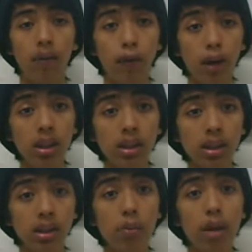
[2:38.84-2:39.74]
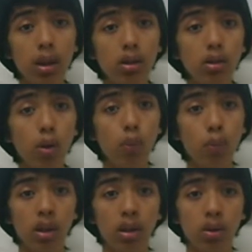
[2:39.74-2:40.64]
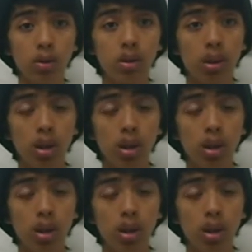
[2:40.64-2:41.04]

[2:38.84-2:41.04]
First is the Microsoft Windows.